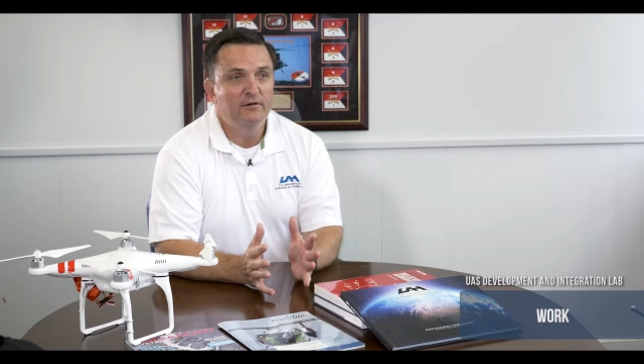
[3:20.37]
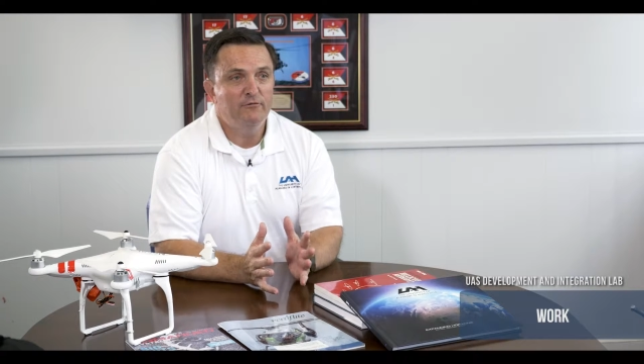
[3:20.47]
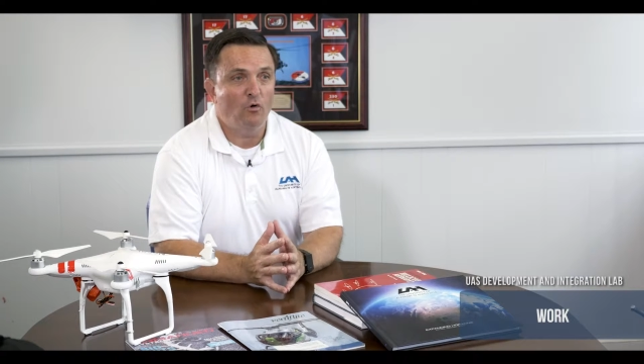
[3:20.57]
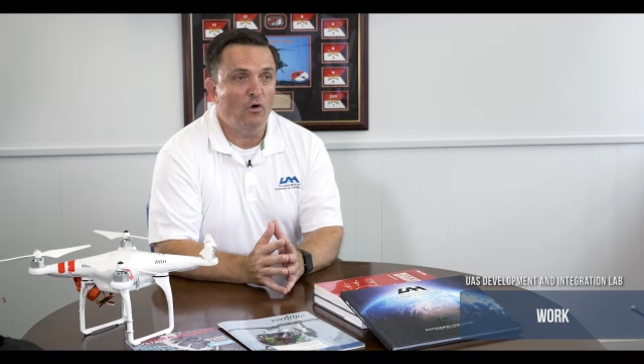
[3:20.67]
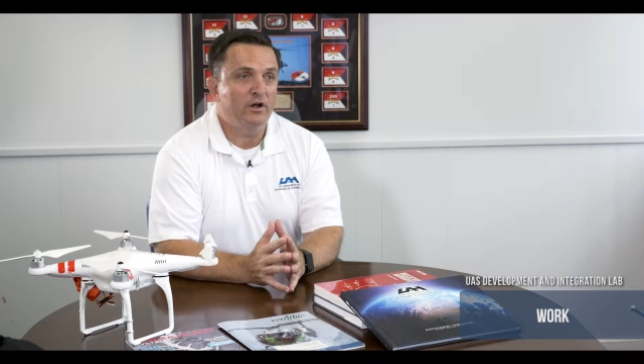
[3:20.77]

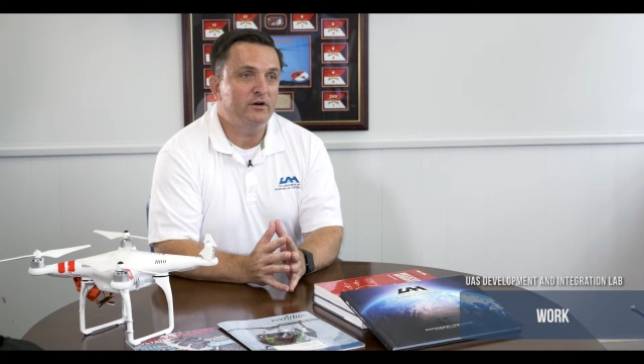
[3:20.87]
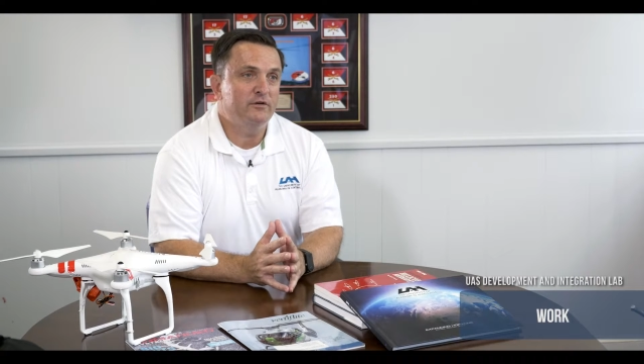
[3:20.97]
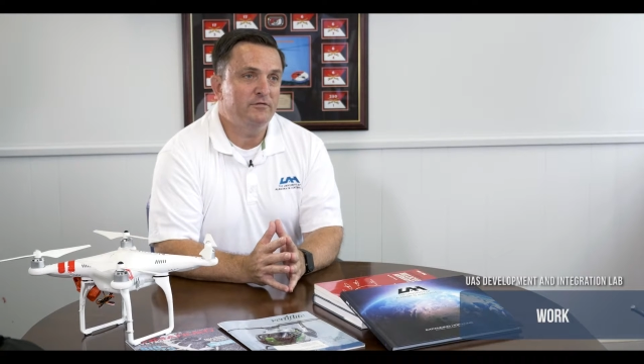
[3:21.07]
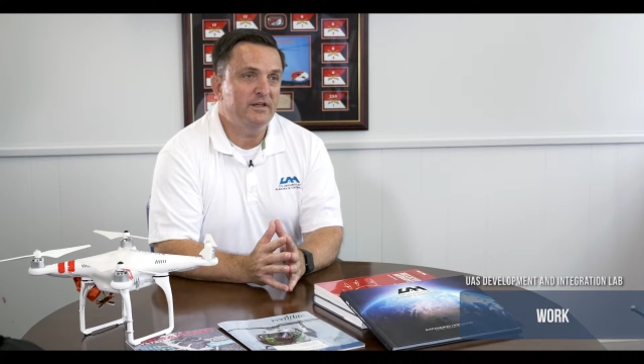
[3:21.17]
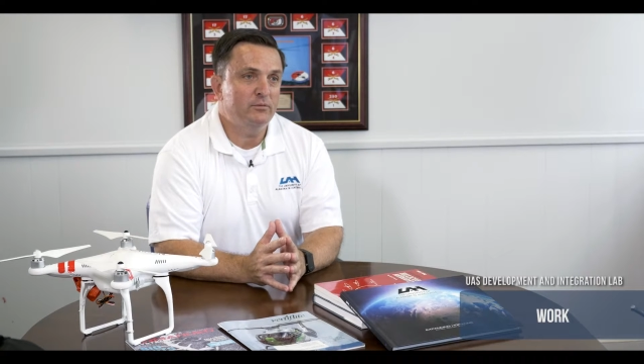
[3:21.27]

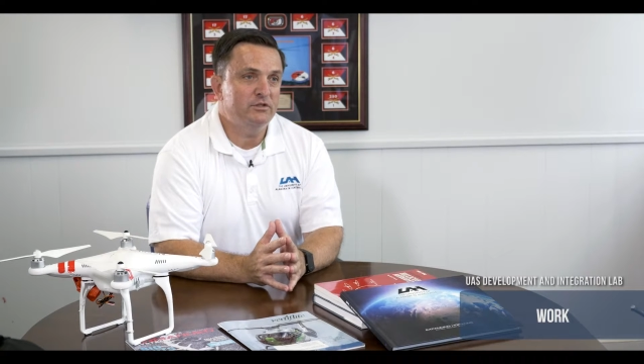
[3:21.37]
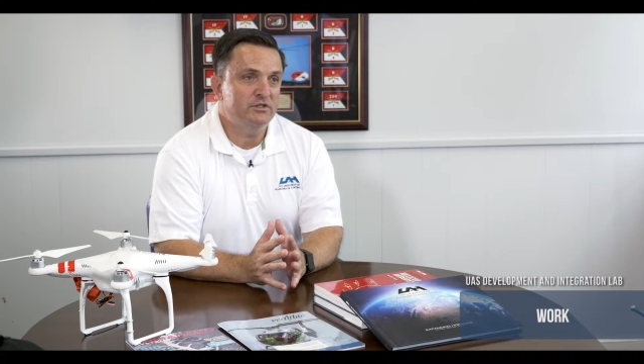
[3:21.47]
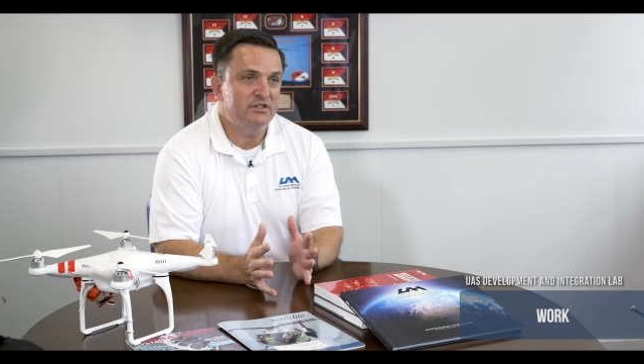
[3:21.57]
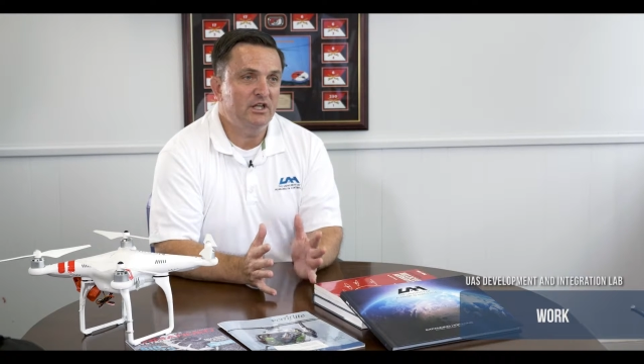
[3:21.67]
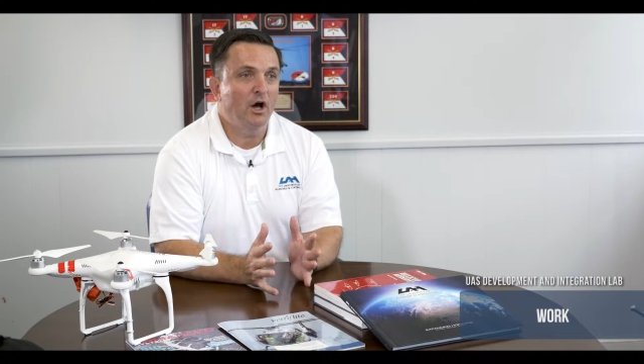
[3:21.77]
400 feet, which
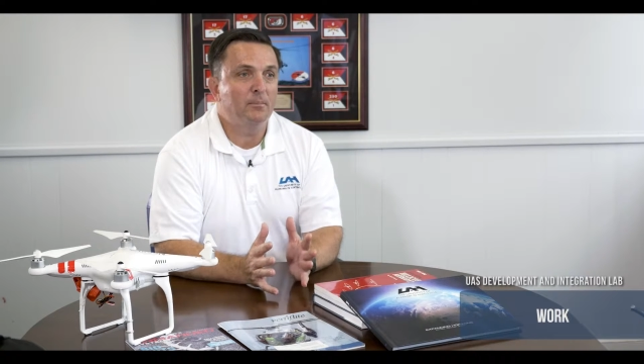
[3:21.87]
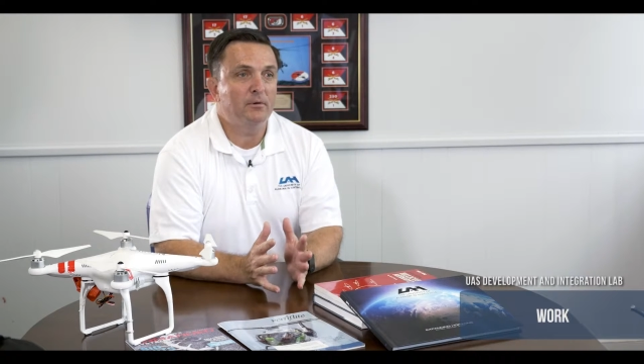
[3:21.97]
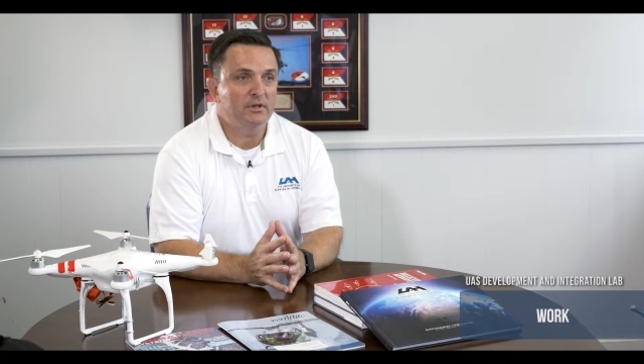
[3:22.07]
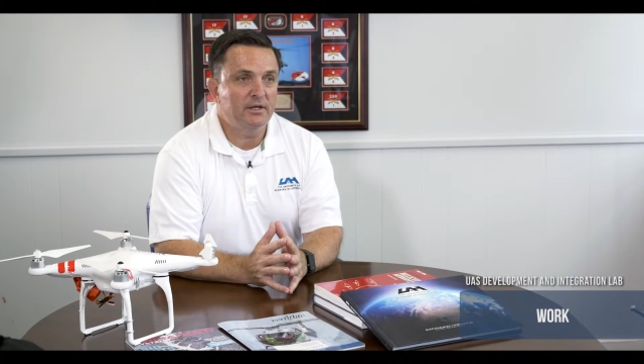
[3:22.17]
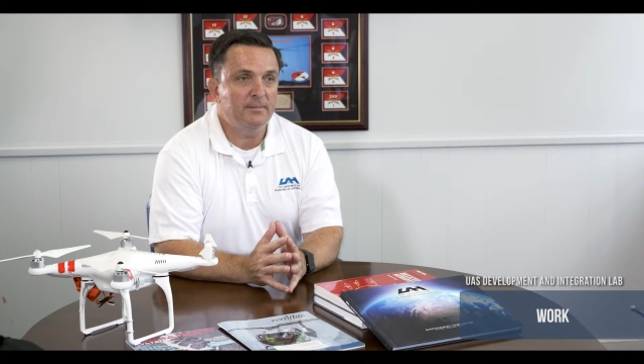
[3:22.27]
is the
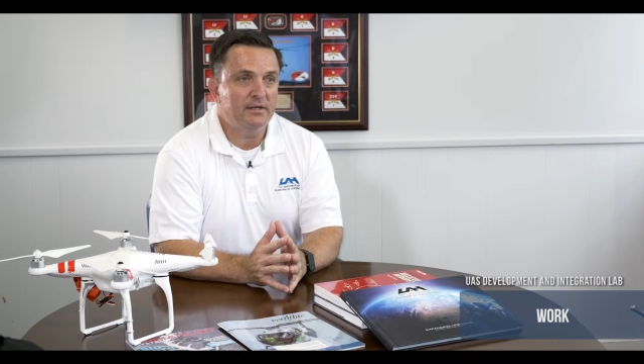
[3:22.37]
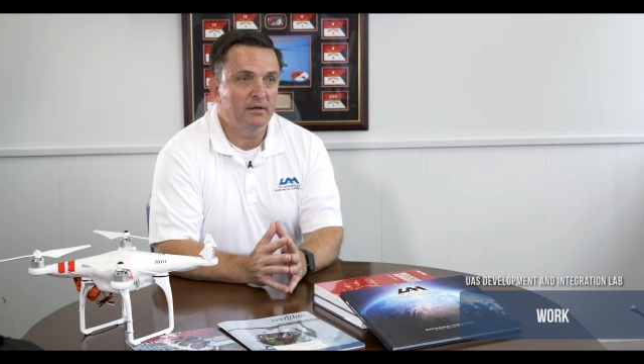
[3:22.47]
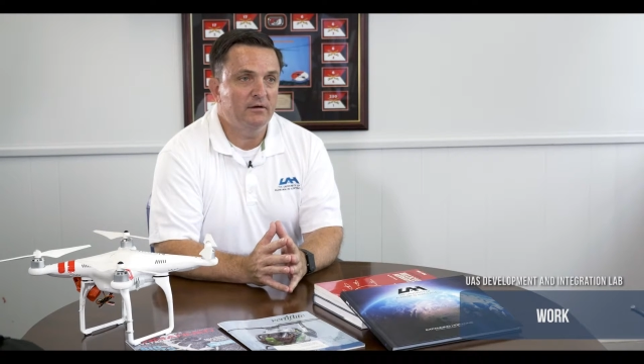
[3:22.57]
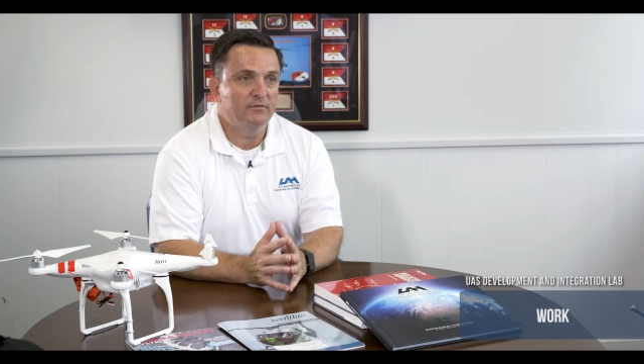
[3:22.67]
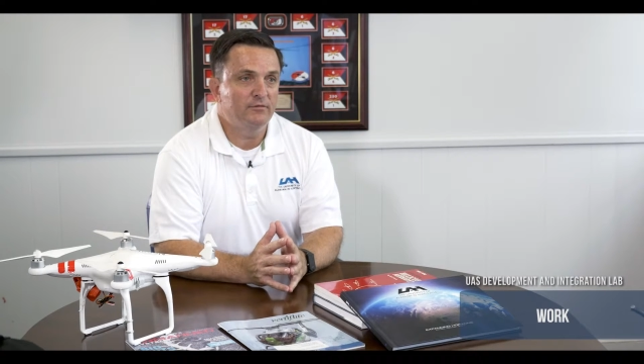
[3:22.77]
upper limit
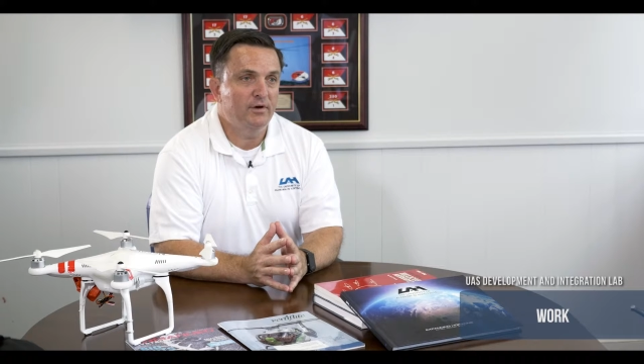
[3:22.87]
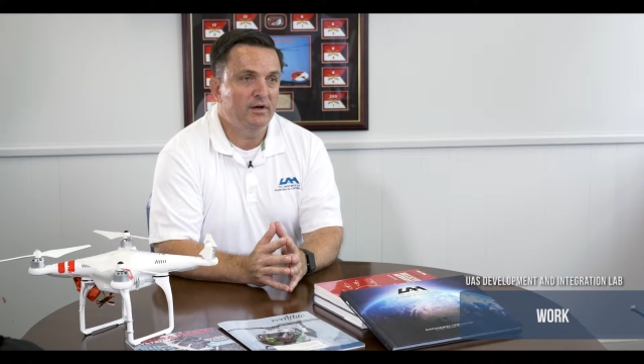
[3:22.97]
of